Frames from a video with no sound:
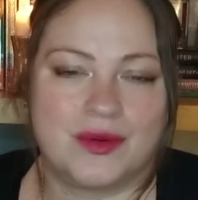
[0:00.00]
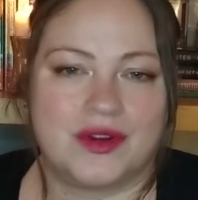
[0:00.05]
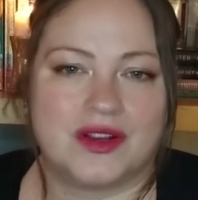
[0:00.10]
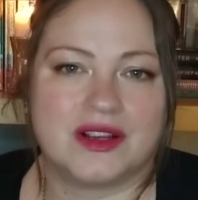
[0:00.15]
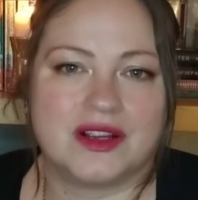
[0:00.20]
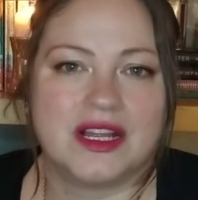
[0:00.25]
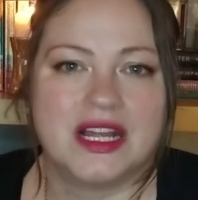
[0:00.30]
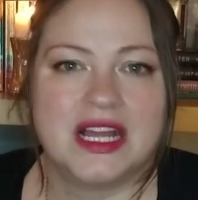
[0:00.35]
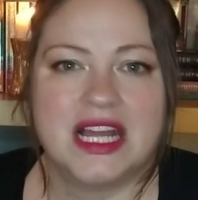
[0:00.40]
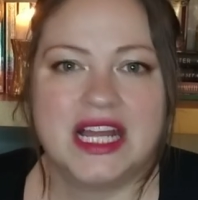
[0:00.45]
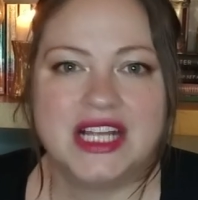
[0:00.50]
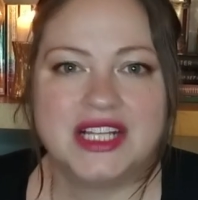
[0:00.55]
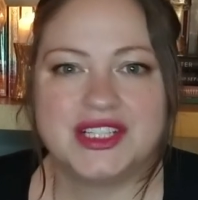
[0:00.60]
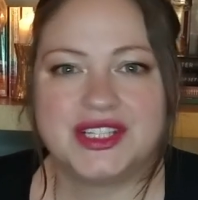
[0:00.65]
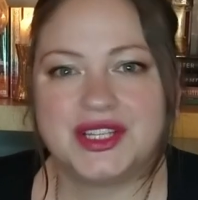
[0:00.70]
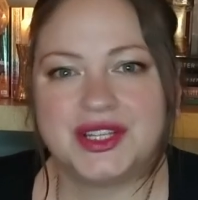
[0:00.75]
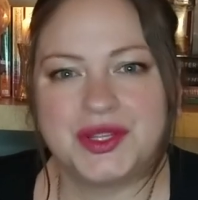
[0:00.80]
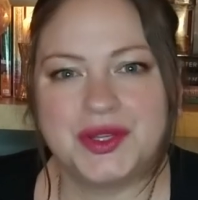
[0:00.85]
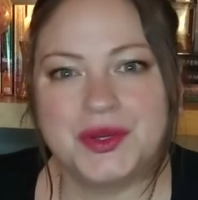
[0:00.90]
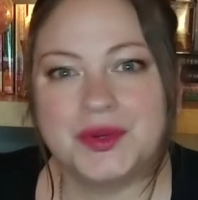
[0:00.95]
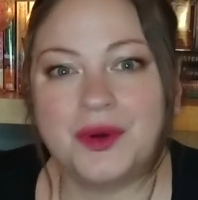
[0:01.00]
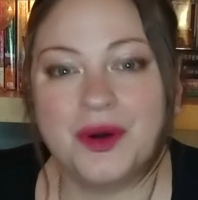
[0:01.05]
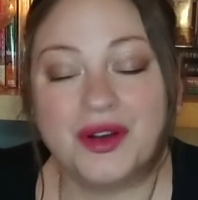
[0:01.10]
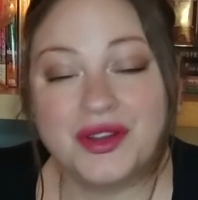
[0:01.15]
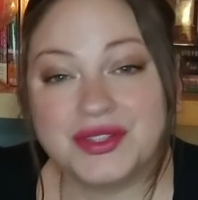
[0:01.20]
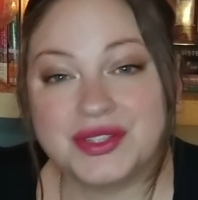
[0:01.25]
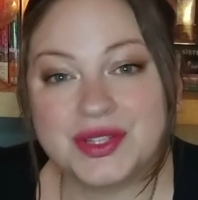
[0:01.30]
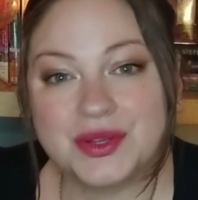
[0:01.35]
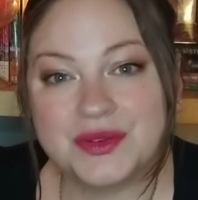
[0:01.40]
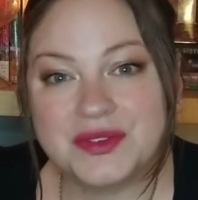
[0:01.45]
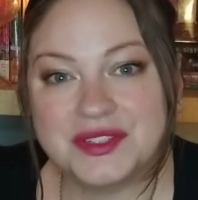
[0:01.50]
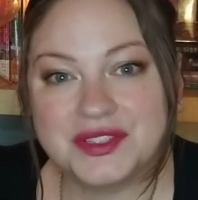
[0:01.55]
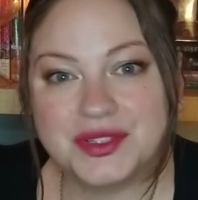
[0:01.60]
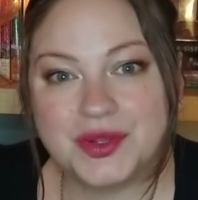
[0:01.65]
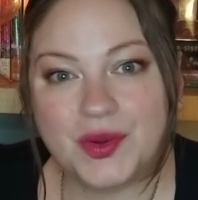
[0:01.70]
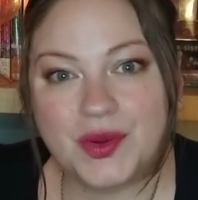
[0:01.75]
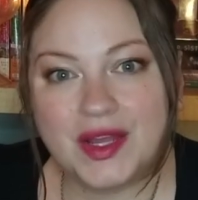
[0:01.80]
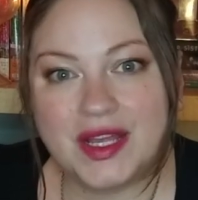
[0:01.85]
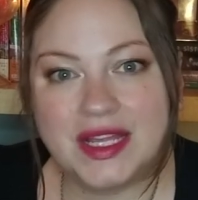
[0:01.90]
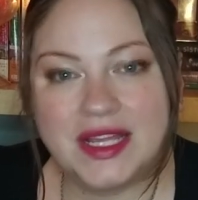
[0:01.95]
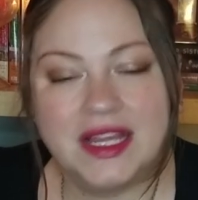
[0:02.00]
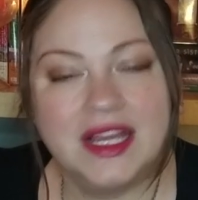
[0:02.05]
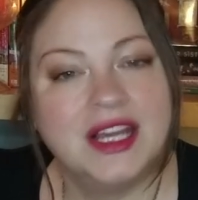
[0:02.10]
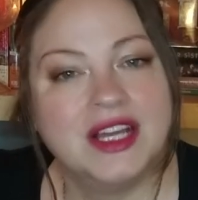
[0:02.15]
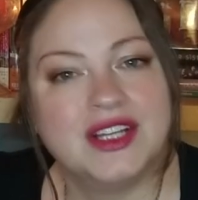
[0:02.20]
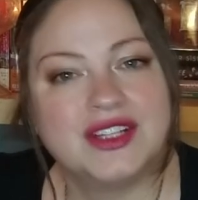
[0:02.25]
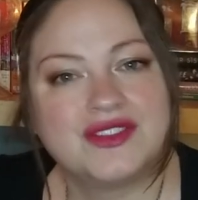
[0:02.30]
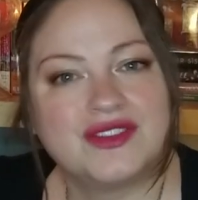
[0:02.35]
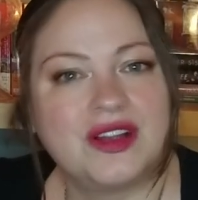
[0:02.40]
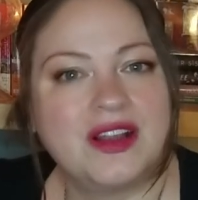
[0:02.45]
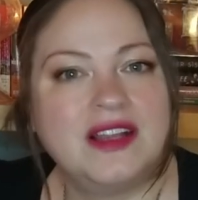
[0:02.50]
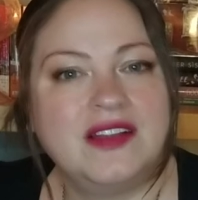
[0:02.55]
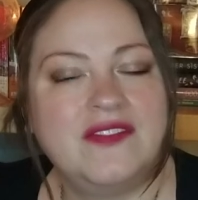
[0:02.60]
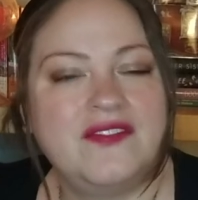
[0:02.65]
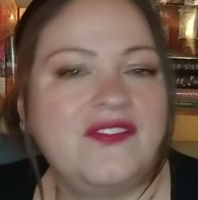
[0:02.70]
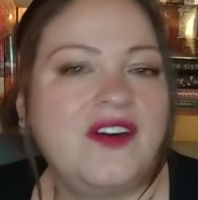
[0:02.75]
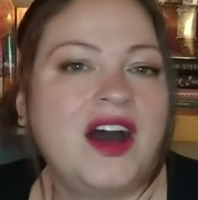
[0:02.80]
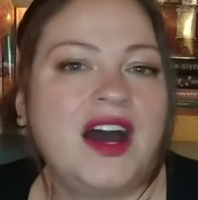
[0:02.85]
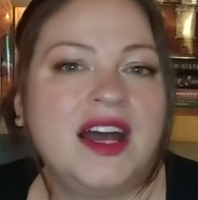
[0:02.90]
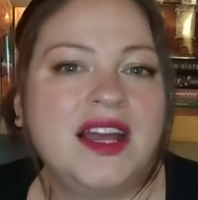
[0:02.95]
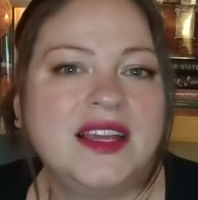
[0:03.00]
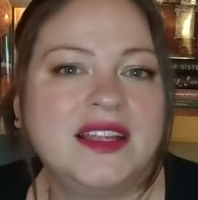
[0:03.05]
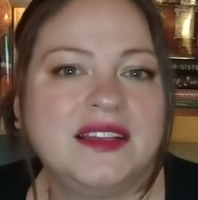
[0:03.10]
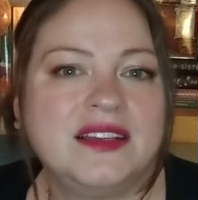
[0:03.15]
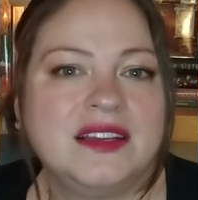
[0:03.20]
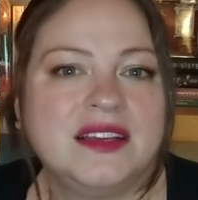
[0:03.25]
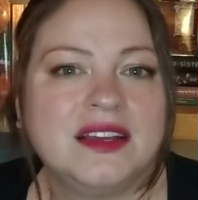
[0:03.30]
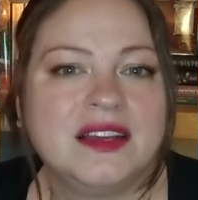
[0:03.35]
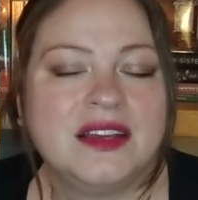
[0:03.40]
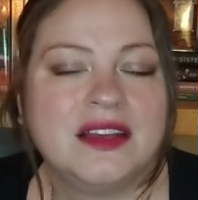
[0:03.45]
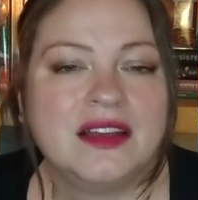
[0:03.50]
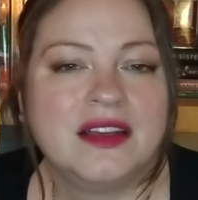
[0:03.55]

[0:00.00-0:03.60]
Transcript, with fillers: Or do you also enjoy trying to find